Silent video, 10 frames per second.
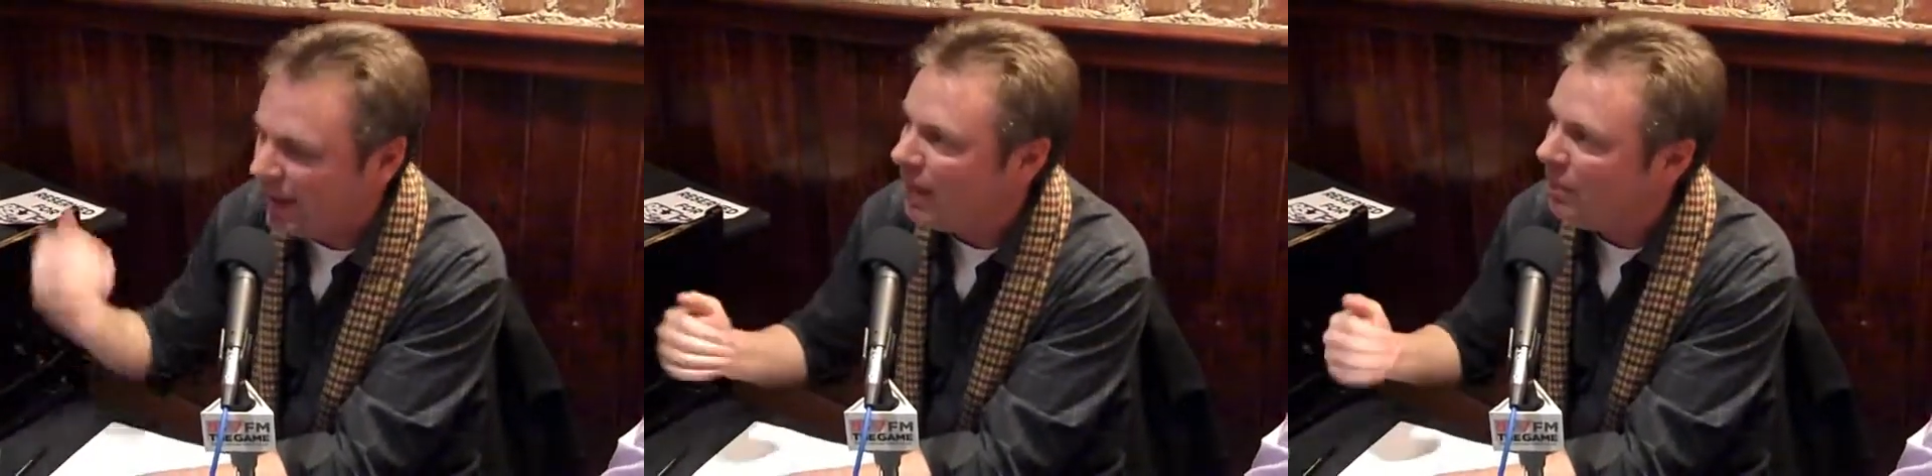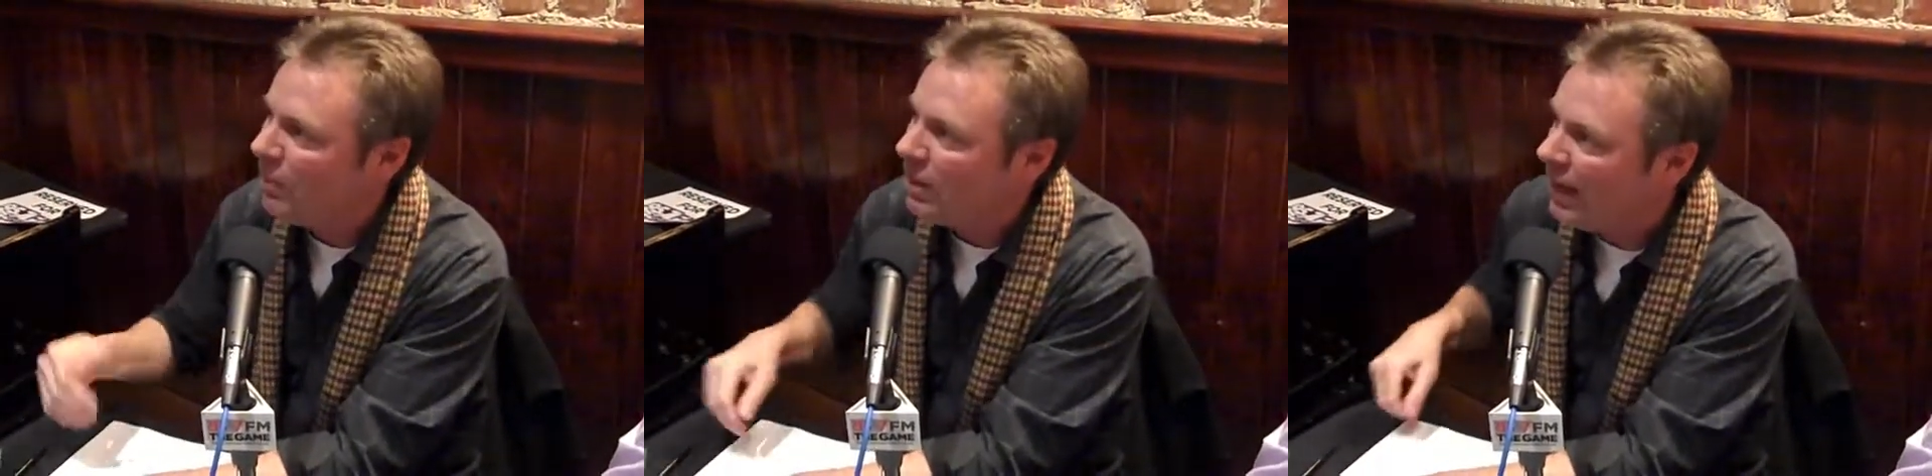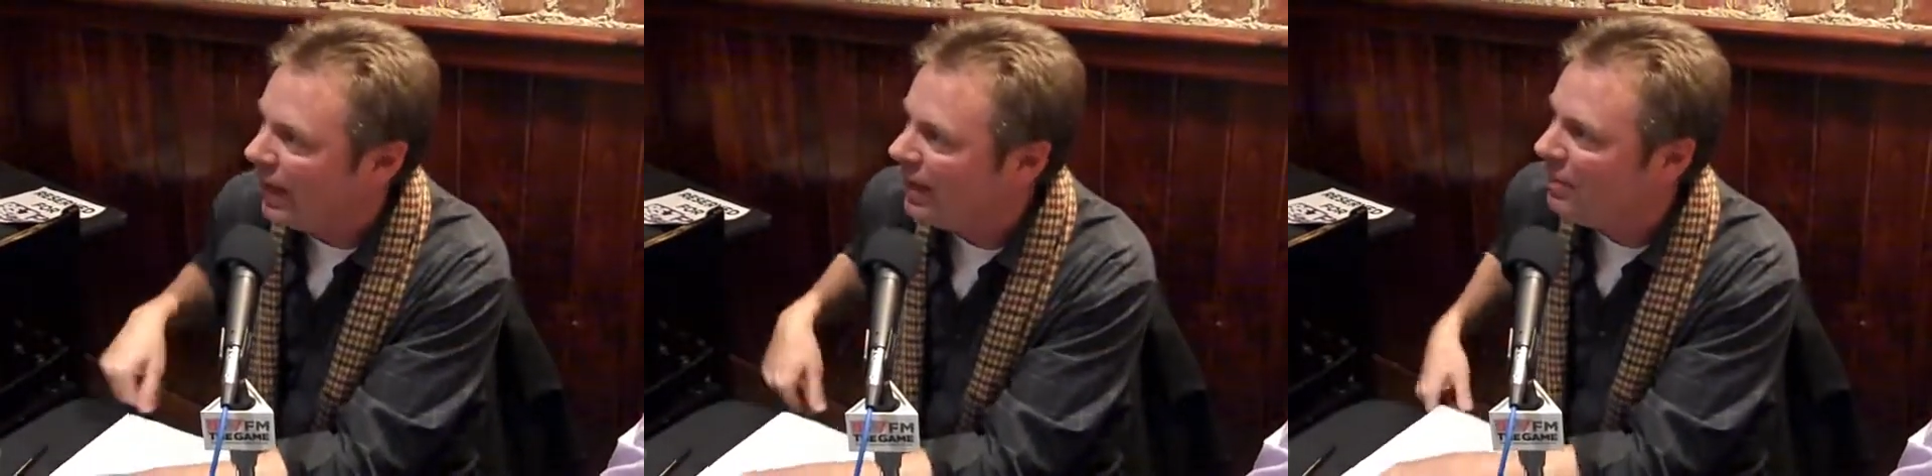hit me with
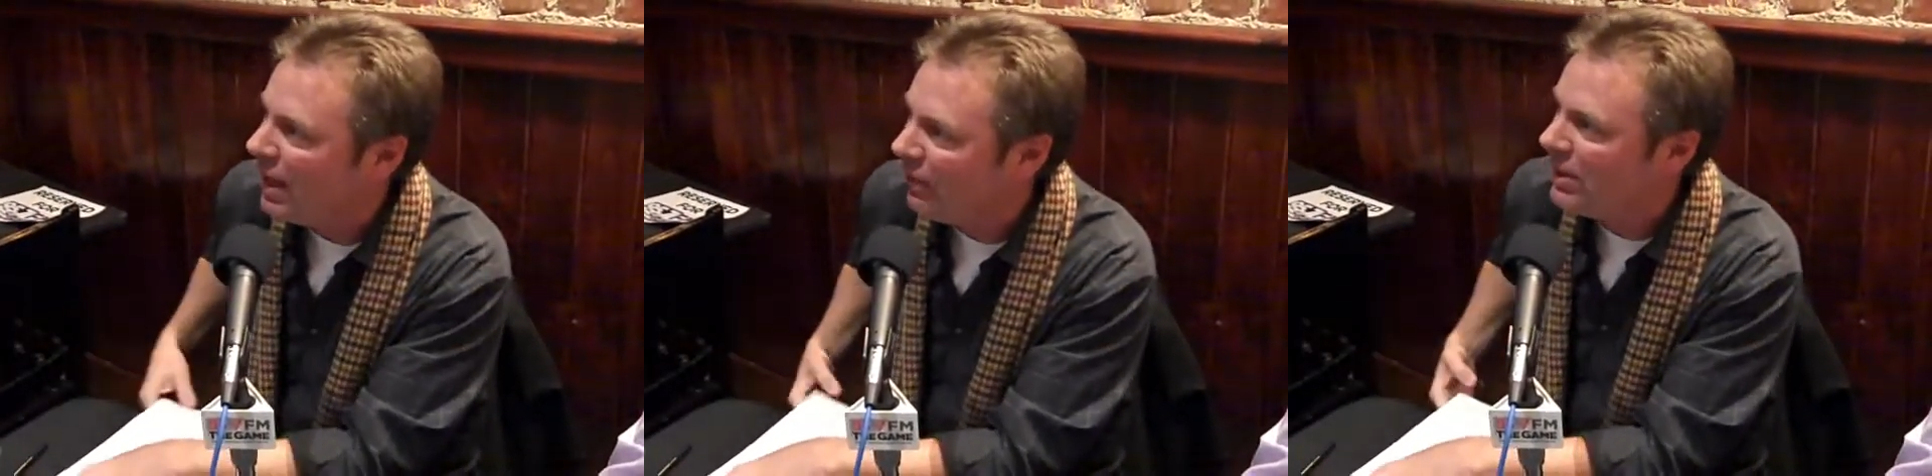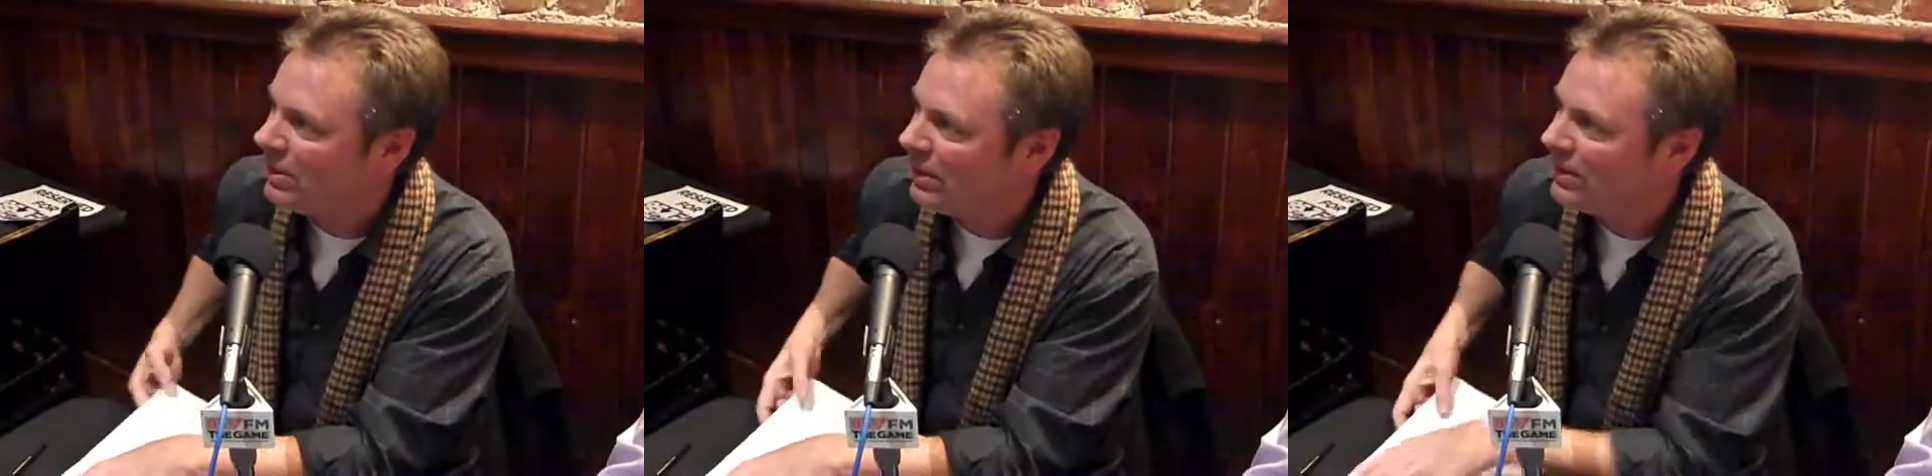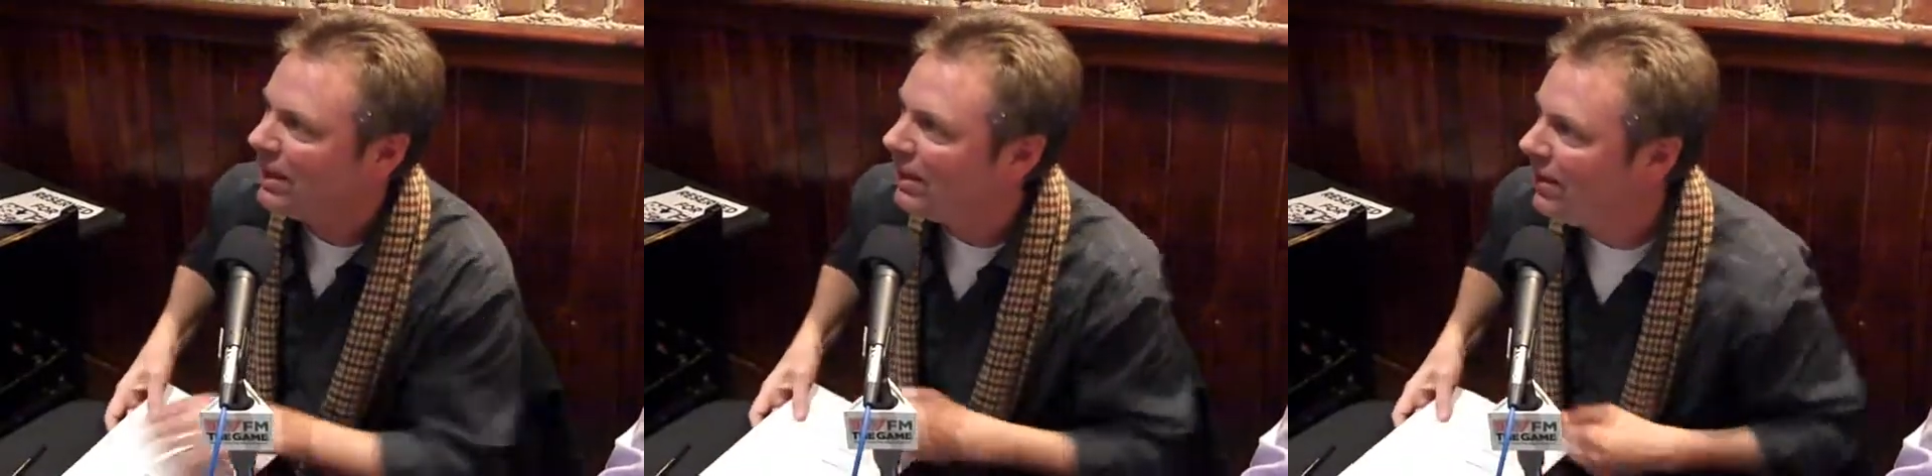that. Give me that reason to
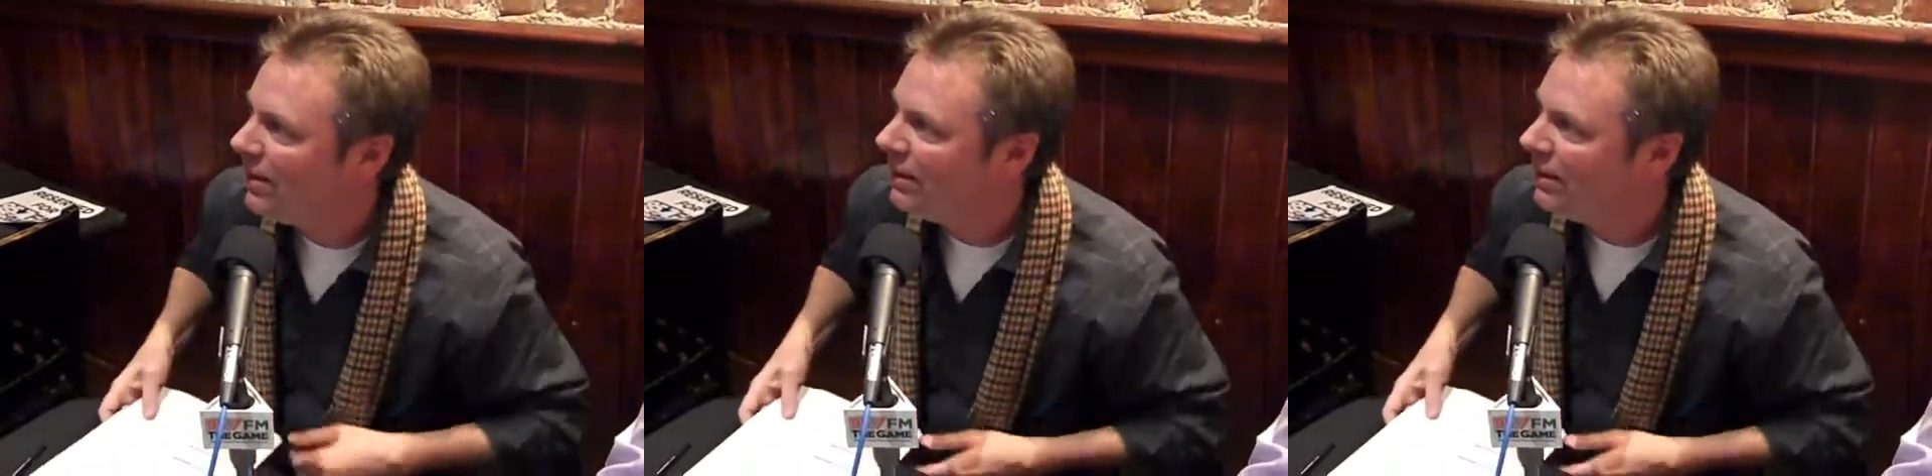stay on. All